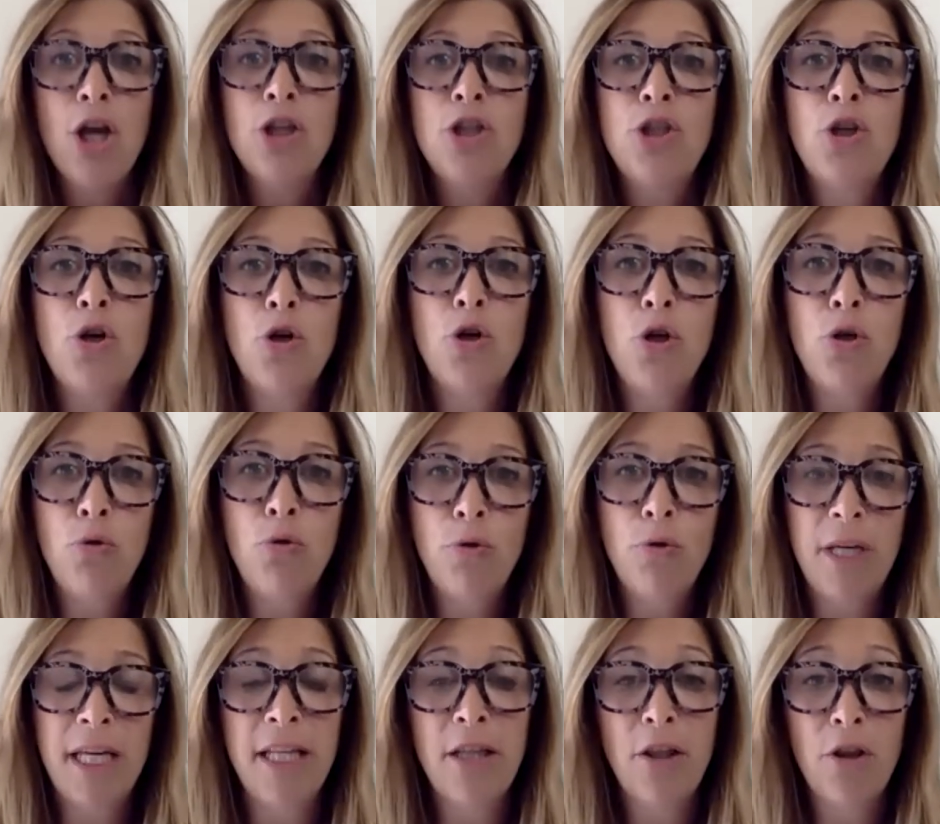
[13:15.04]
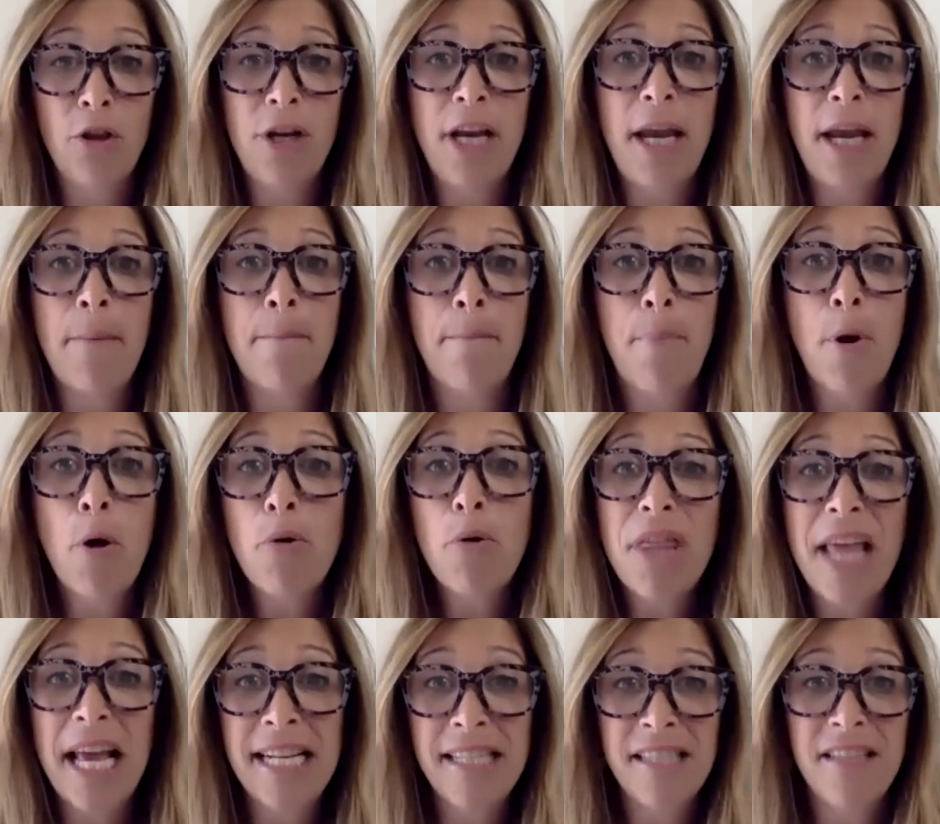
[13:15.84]
So you can look at
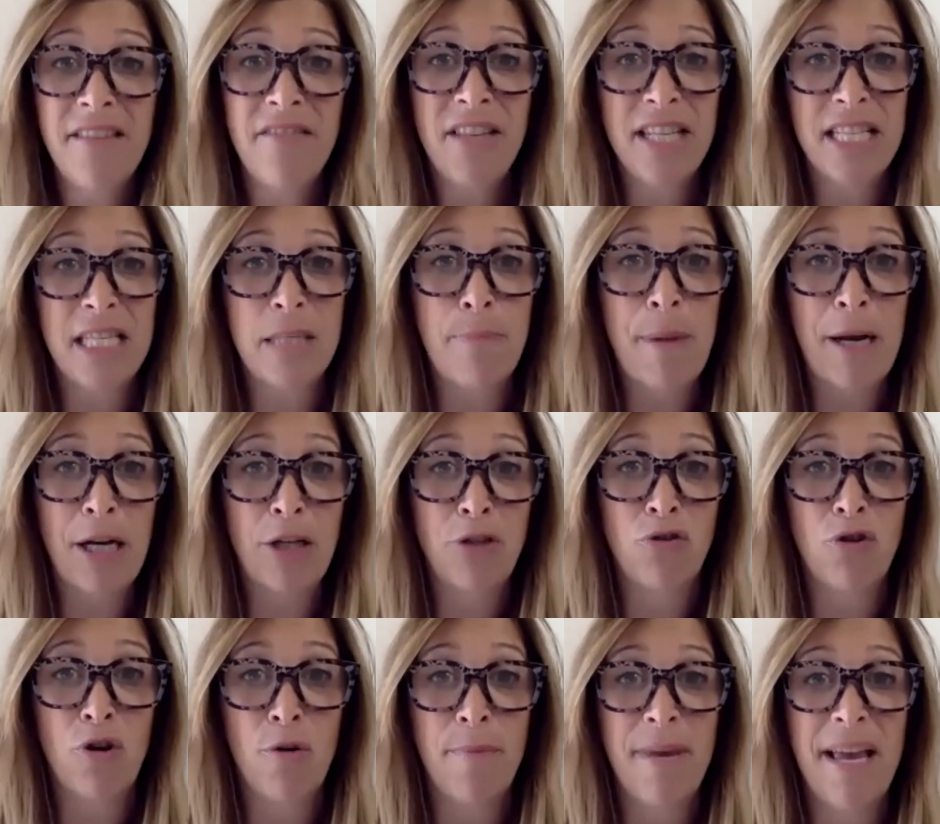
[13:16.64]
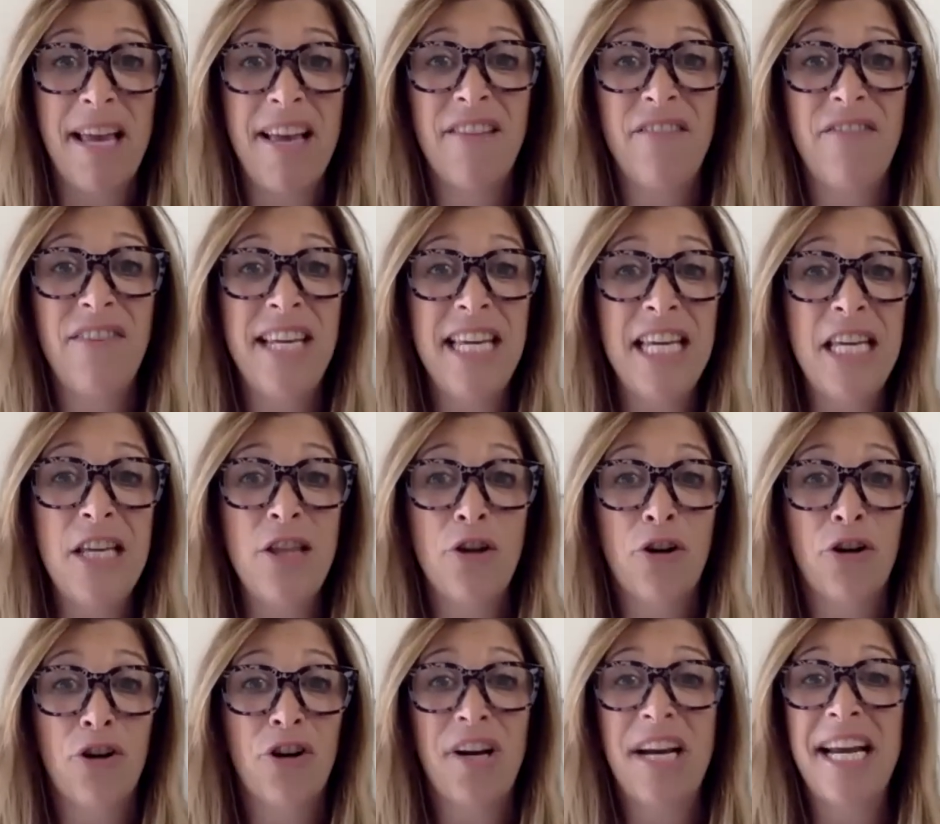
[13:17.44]
both ends of the spectrum of
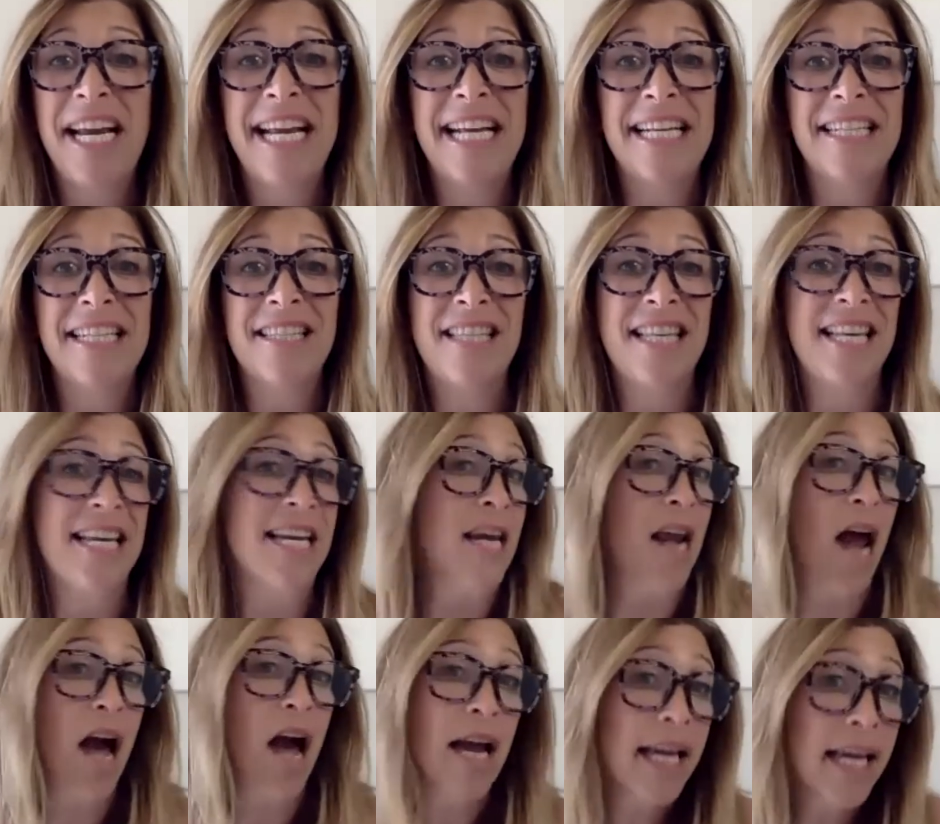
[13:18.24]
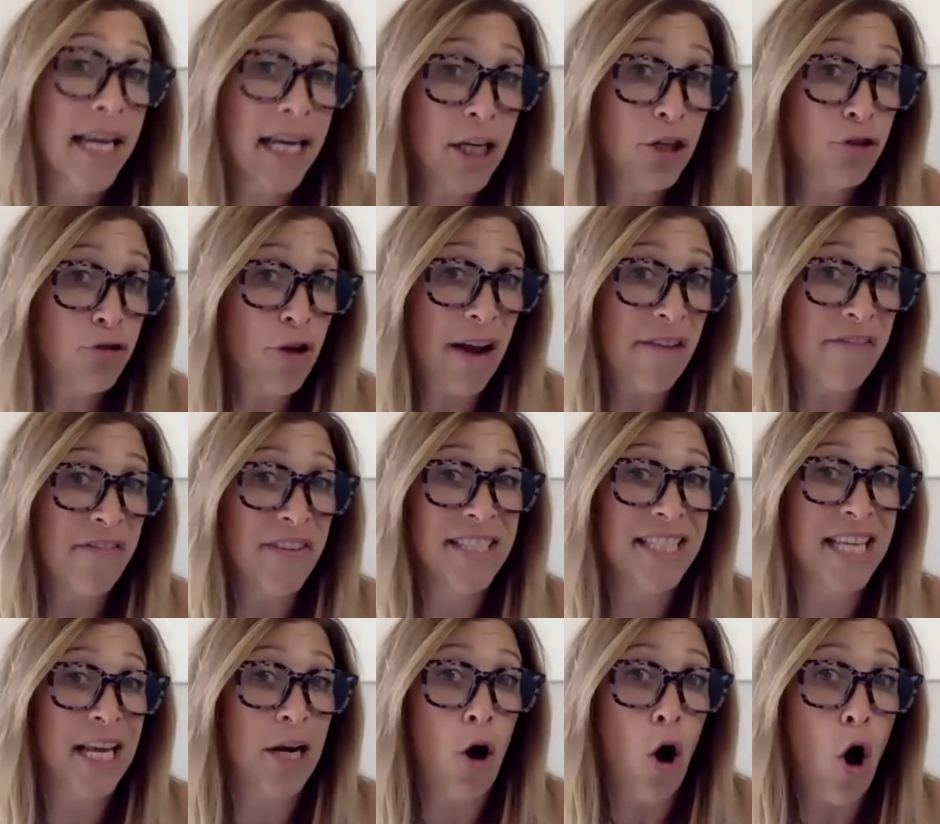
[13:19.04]
either it's not getting
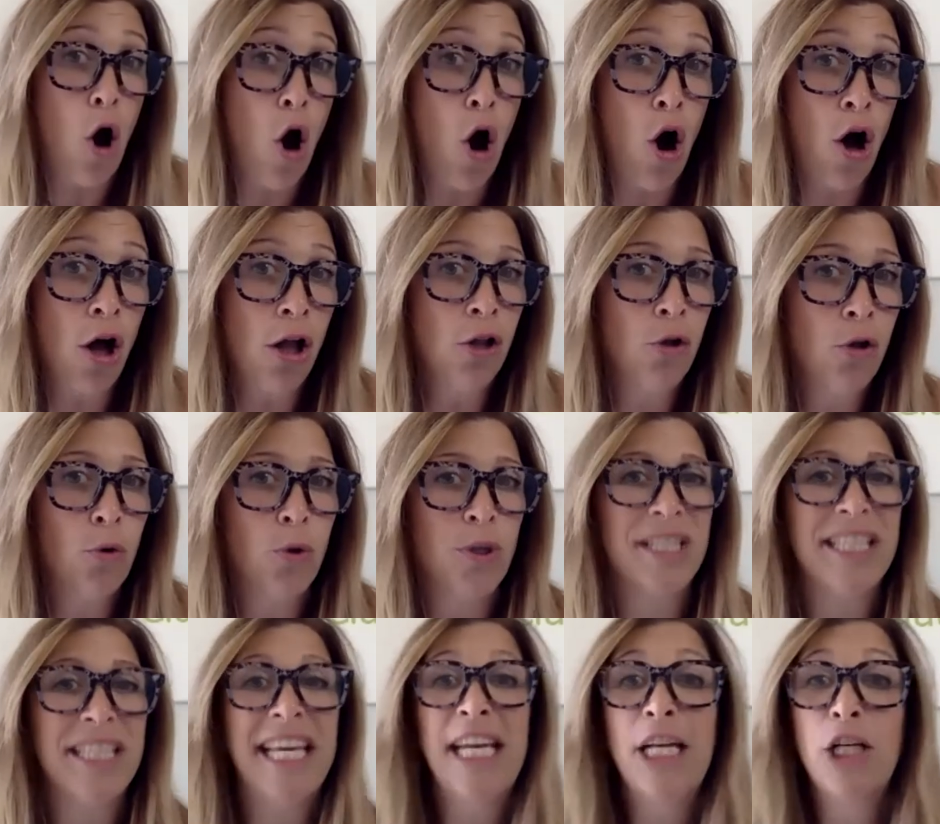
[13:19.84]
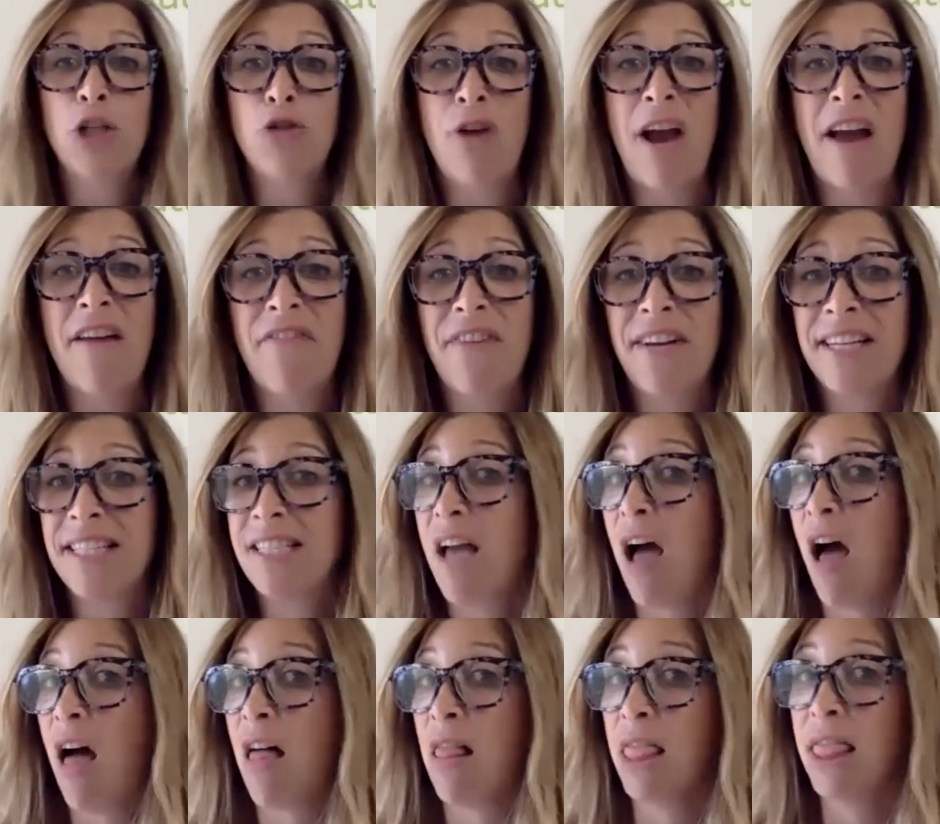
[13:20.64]
trafficked at all or it's getting
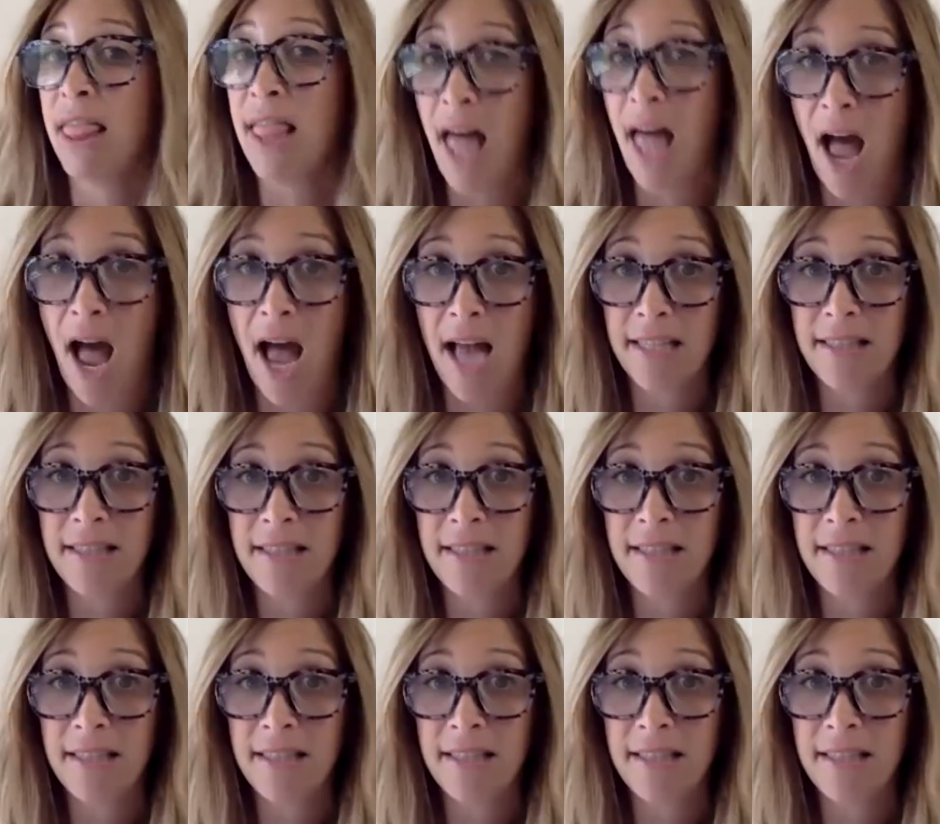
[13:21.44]
trafficked a lot.